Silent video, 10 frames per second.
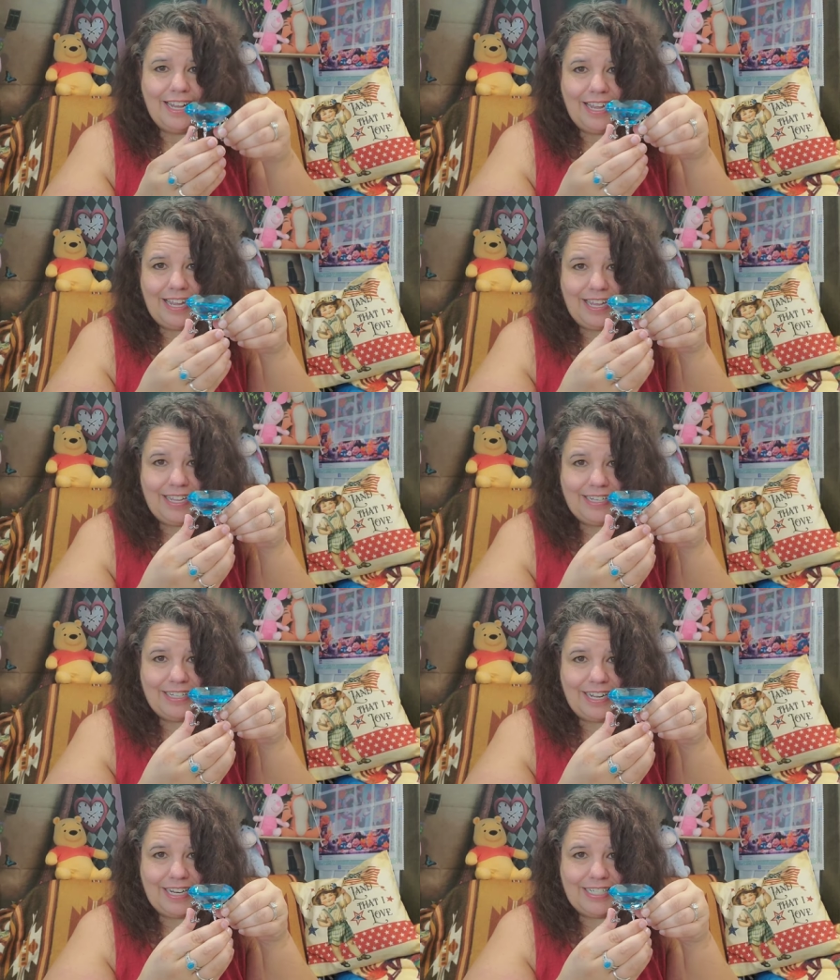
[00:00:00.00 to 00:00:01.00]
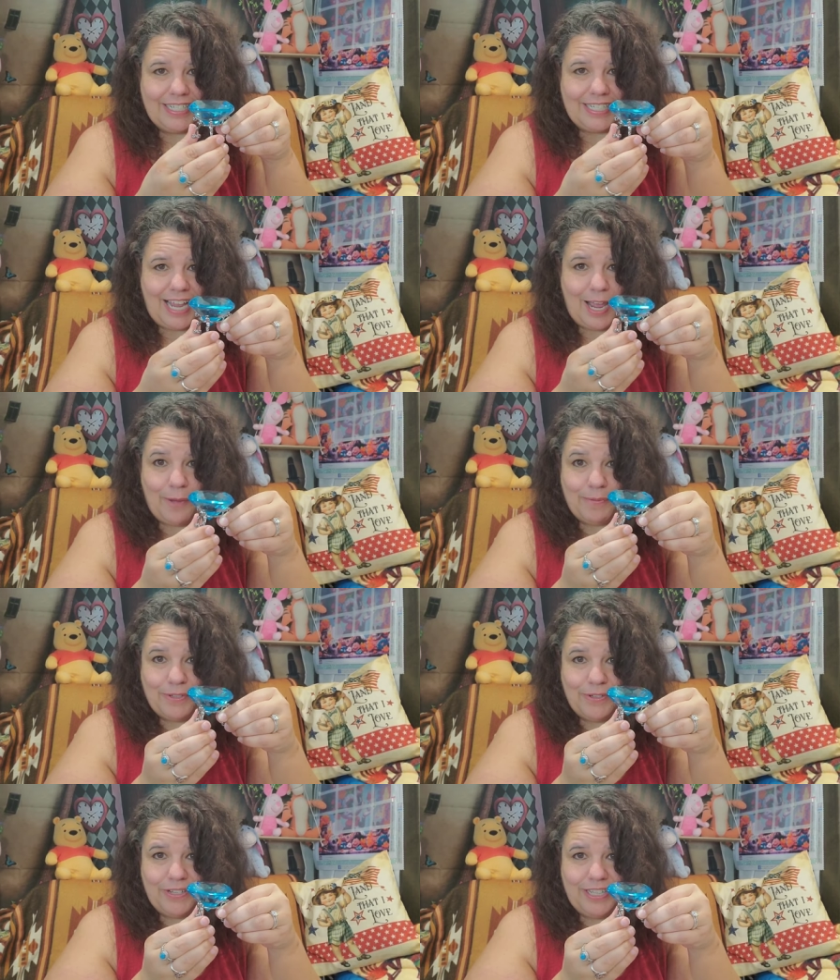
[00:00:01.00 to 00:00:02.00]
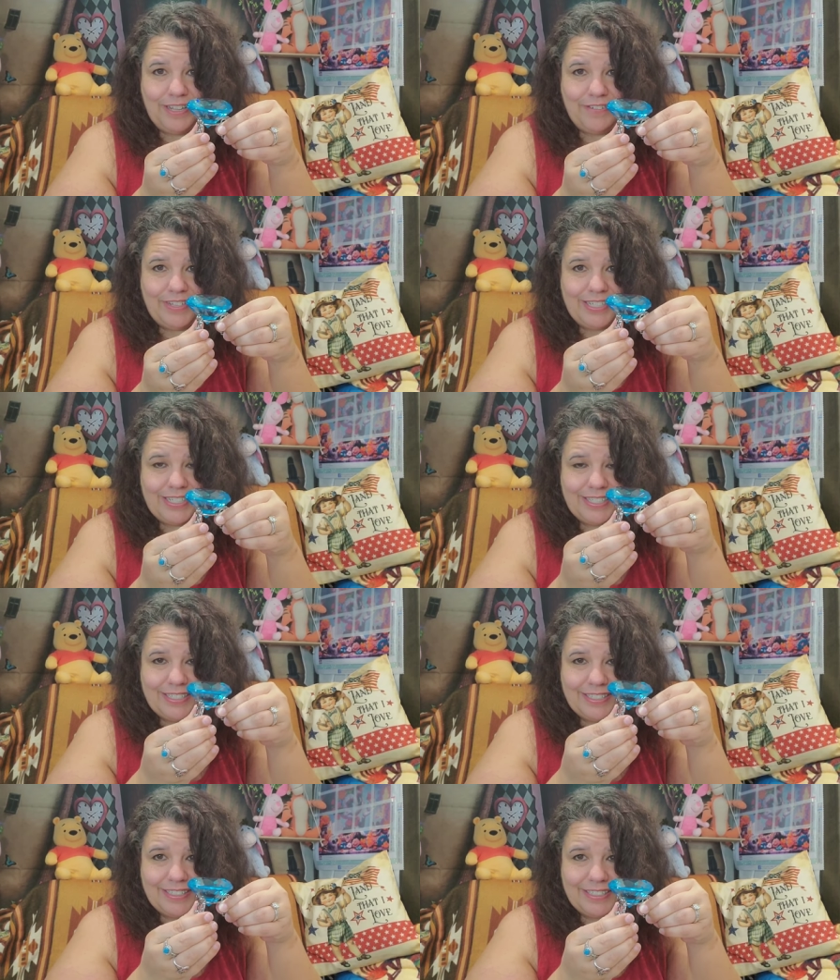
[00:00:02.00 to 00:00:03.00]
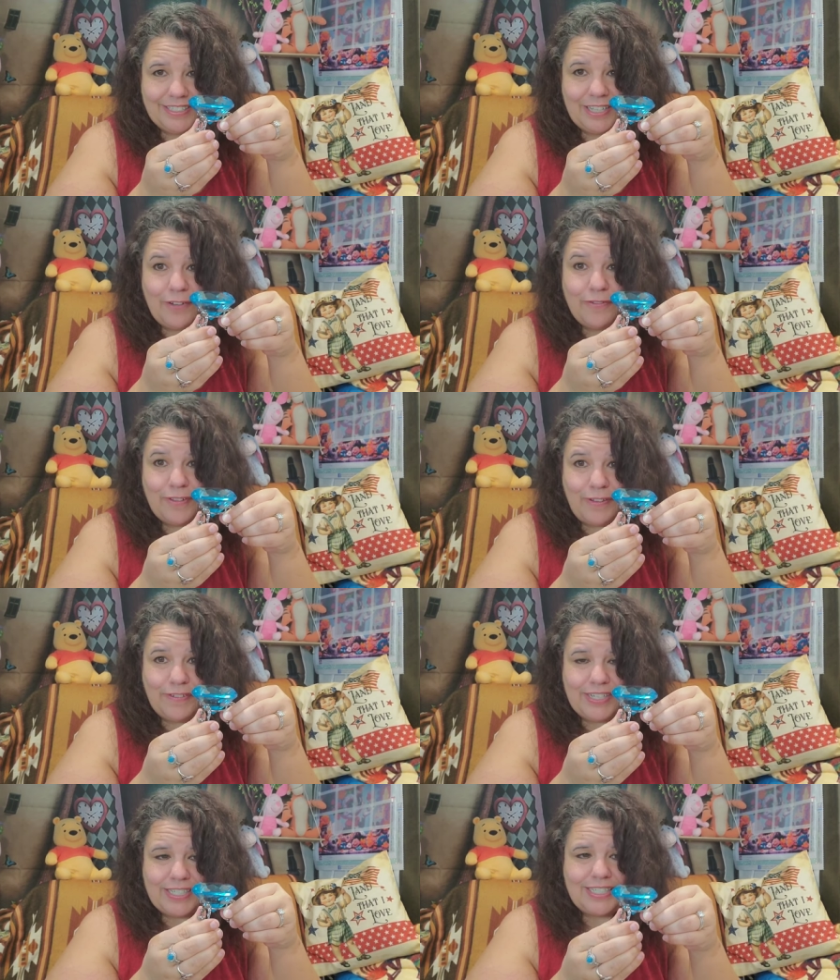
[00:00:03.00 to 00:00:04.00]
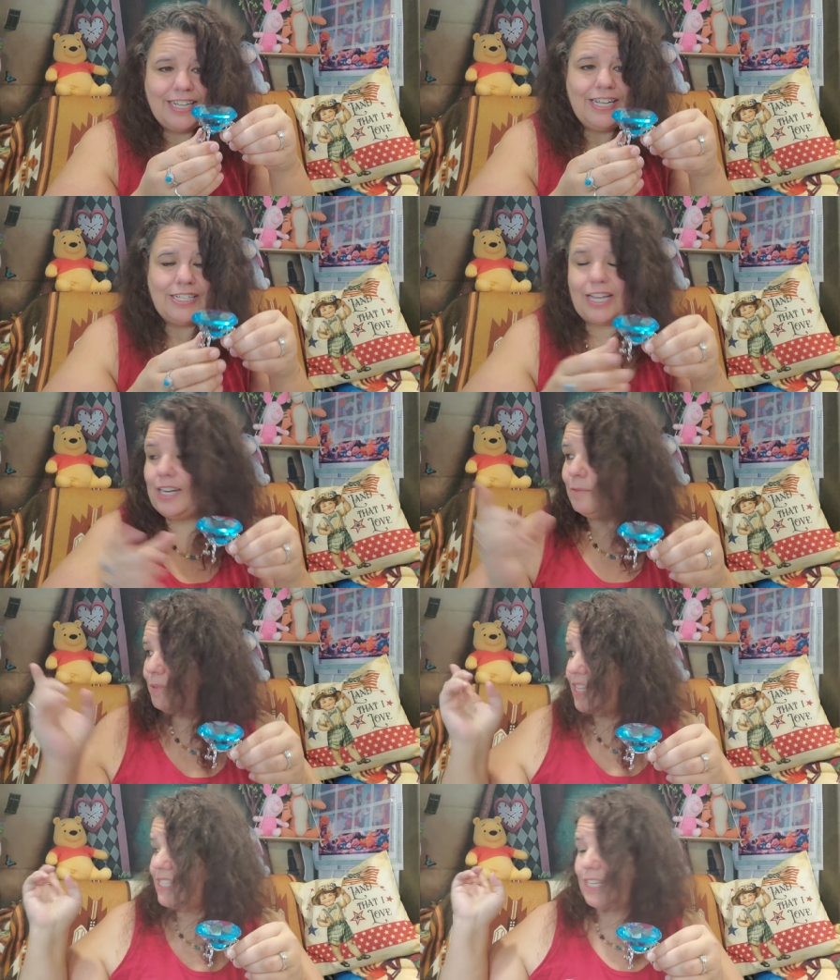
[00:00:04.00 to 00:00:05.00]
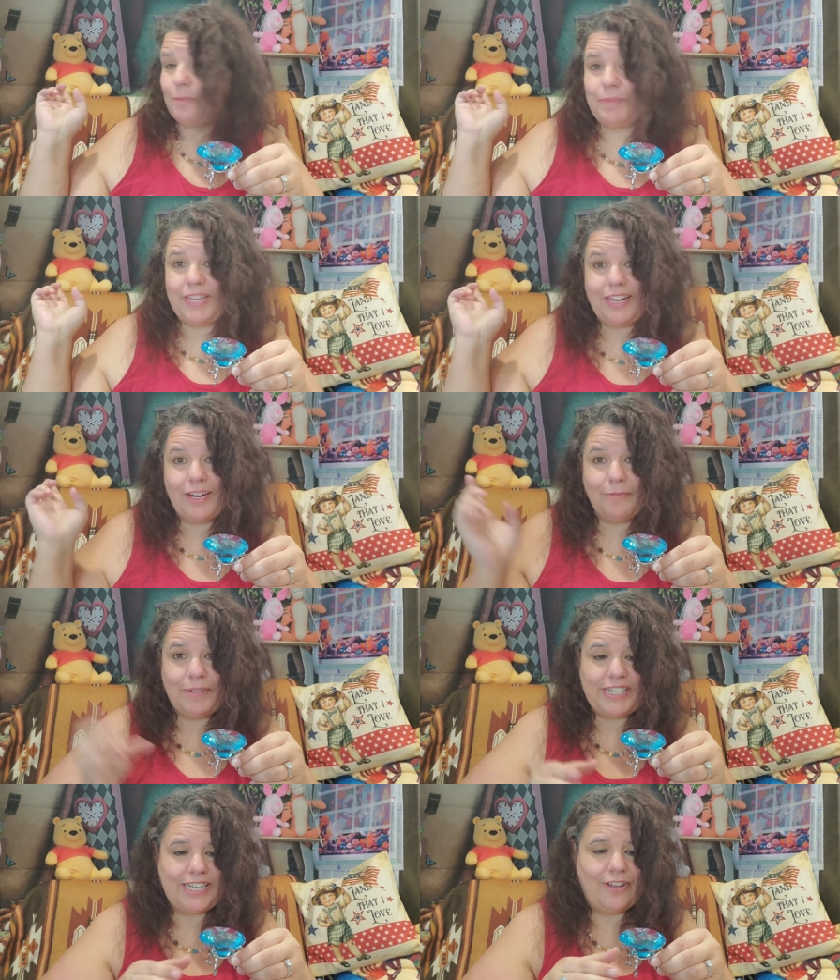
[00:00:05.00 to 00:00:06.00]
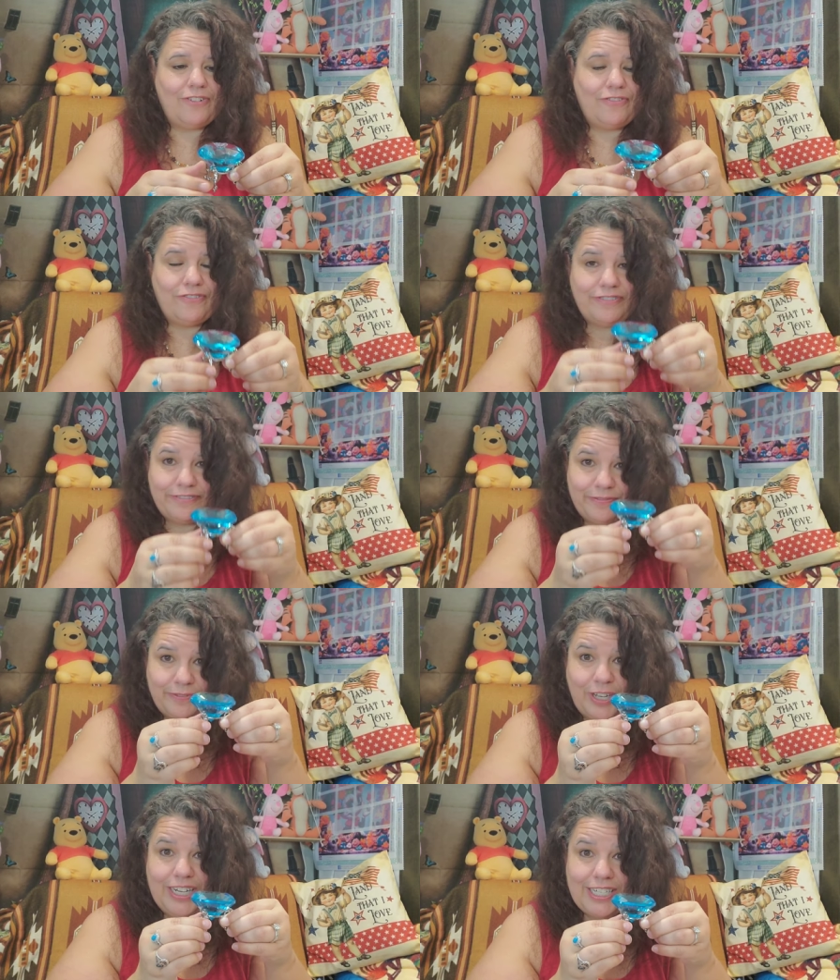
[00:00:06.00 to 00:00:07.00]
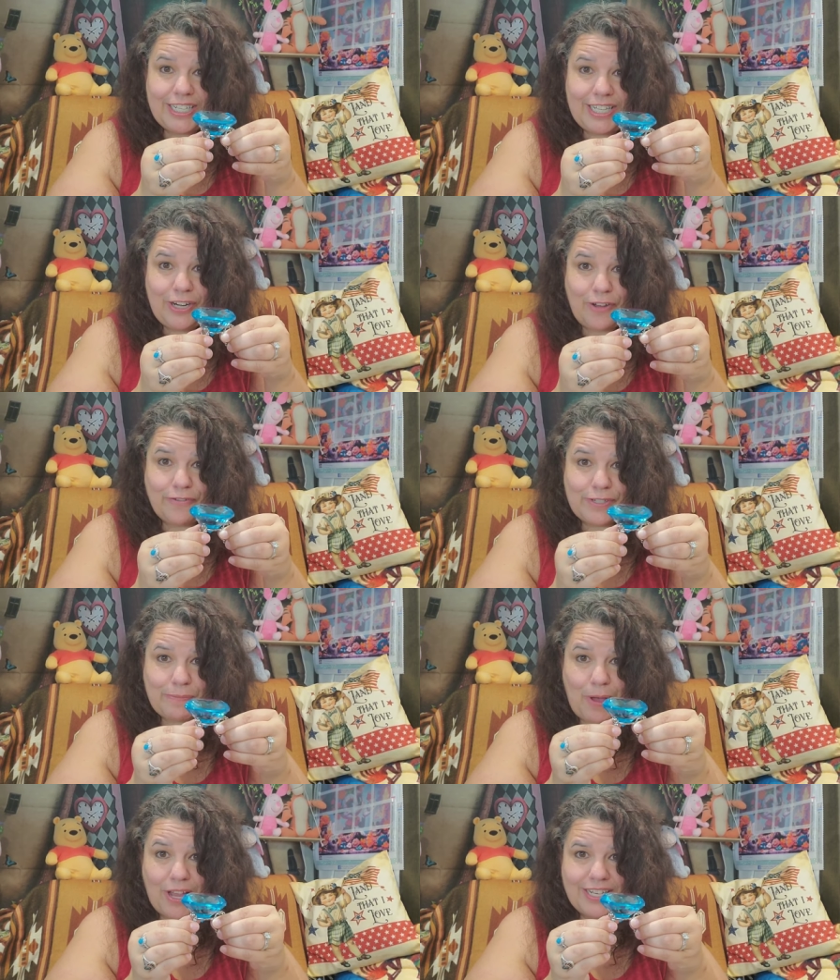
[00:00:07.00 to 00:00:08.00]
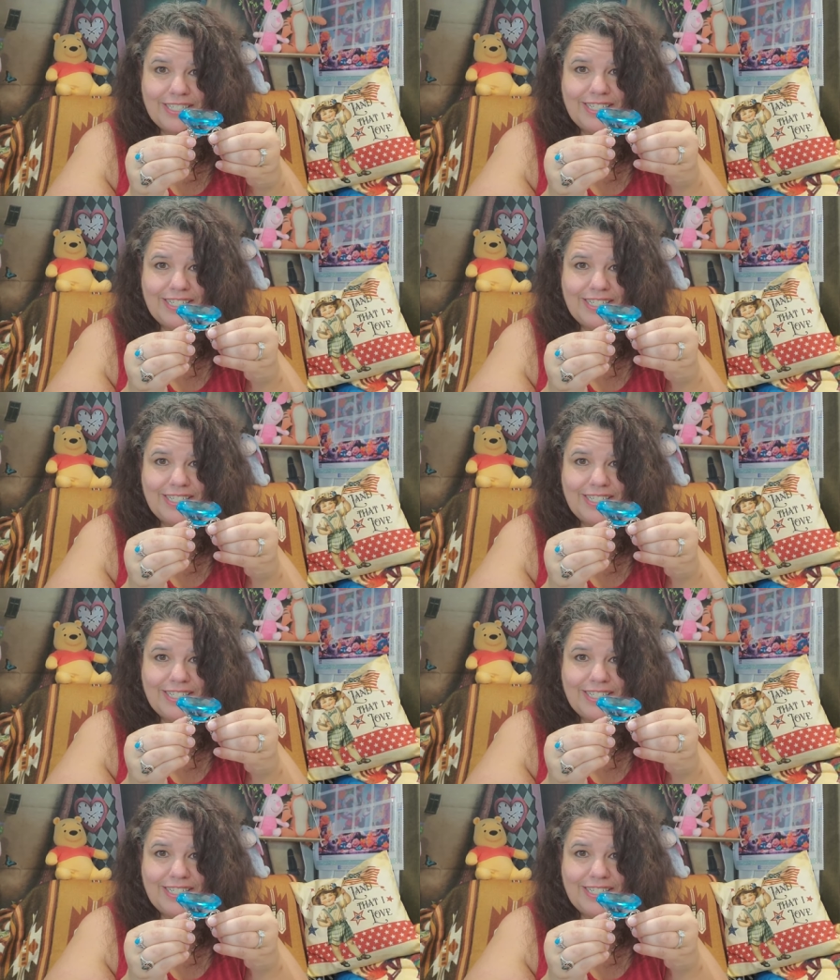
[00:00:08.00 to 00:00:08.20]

and I just absolutely love it. Love, love it. So I'm going to place it up here on my shelf. I need to clean off a spot